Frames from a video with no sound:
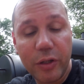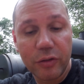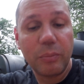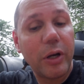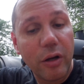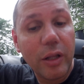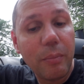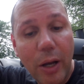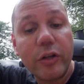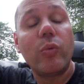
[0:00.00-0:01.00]
because apparently
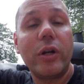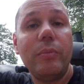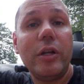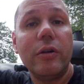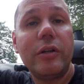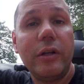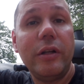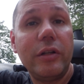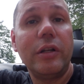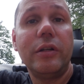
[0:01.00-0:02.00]
my 20 meter
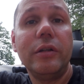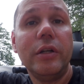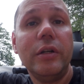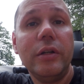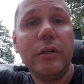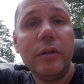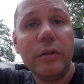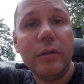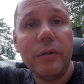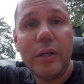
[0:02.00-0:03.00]
antenna
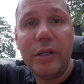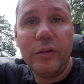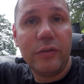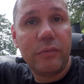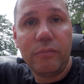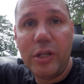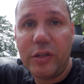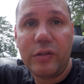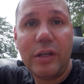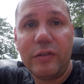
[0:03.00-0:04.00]
is
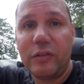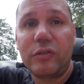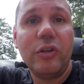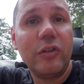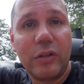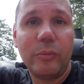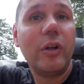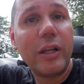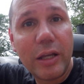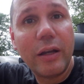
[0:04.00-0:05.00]
as good as I'm
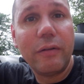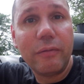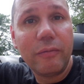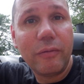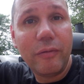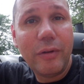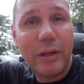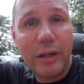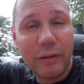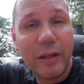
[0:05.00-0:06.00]
going to get,
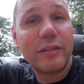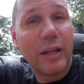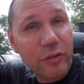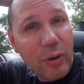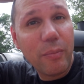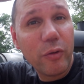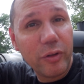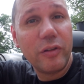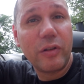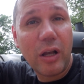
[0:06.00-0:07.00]
unless I try
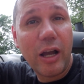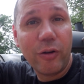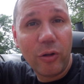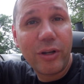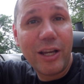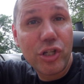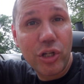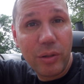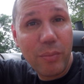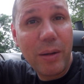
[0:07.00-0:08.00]
moving this to a higher
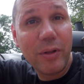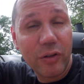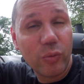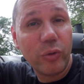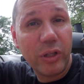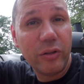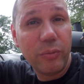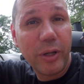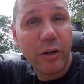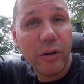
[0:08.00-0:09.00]
location, and maybe this will then do
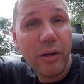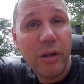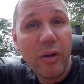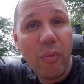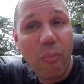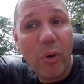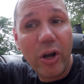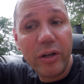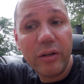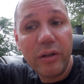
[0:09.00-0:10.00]
better.
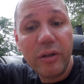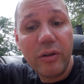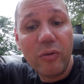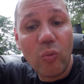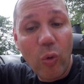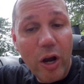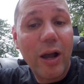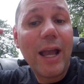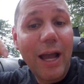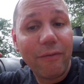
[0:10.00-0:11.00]
But
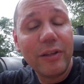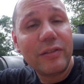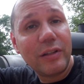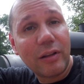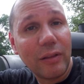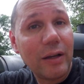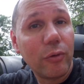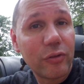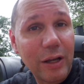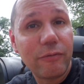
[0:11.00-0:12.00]
where I have this at the
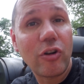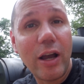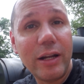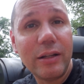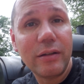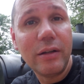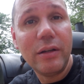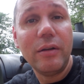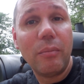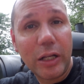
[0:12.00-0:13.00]
levels I've tried it,
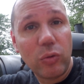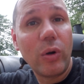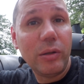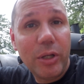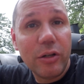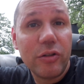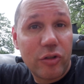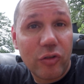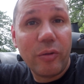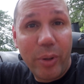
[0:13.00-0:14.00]
my 20 meter is
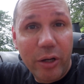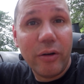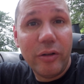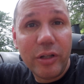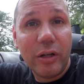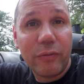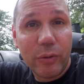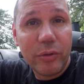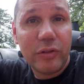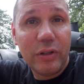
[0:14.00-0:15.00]
just a better antenna
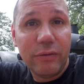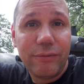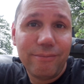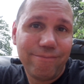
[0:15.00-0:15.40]
for receive.